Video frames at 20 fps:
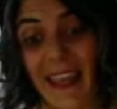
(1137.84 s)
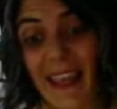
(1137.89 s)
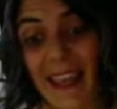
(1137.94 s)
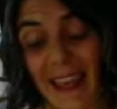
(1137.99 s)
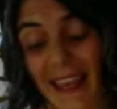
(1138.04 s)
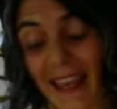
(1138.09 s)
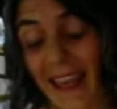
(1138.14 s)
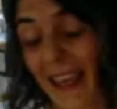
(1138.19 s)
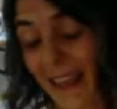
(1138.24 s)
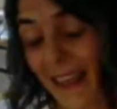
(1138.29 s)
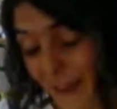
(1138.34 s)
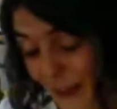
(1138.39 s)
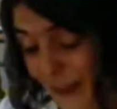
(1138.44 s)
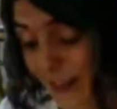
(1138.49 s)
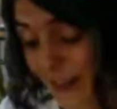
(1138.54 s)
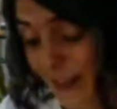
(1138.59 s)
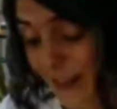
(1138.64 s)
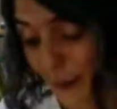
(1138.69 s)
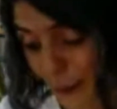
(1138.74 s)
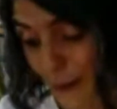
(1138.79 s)
It
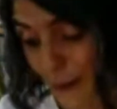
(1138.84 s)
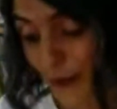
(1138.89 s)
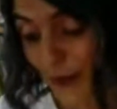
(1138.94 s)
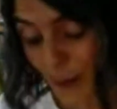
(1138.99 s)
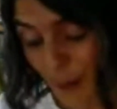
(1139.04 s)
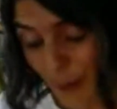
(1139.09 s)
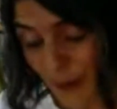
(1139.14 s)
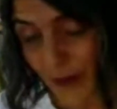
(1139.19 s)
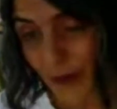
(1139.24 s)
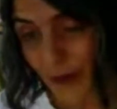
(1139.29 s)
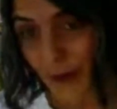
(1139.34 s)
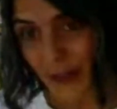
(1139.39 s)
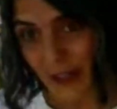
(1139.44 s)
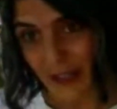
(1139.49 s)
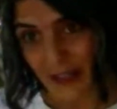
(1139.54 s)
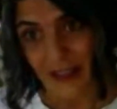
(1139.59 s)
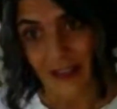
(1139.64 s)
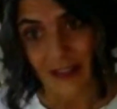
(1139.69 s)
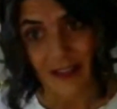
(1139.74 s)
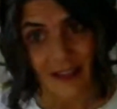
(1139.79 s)
is true that we're
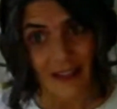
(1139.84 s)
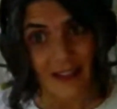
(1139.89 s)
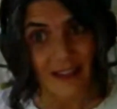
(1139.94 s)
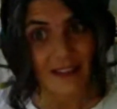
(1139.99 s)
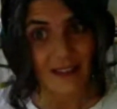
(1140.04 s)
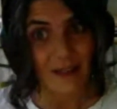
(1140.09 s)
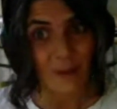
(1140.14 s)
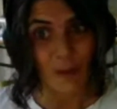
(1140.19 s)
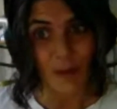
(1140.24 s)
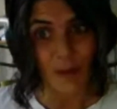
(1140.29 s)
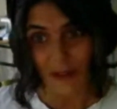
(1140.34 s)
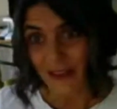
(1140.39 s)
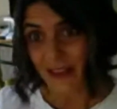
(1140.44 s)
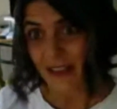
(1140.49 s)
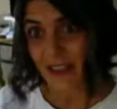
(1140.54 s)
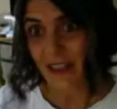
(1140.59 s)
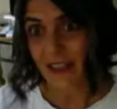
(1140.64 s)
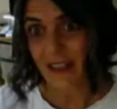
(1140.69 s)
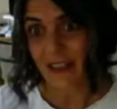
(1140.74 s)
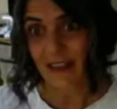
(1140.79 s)
looking at
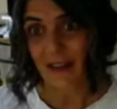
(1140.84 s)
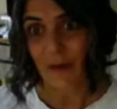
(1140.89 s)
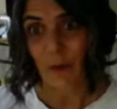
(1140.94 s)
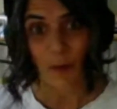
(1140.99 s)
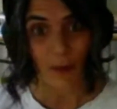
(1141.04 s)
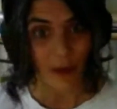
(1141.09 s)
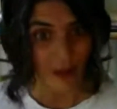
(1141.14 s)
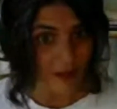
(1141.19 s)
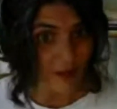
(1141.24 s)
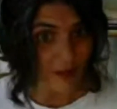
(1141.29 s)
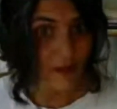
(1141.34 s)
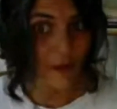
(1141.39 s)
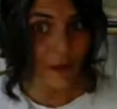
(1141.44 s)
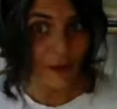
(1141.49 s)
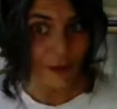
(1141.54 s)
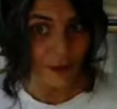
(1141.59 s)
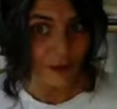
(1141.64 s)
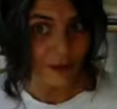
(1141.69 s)
building playful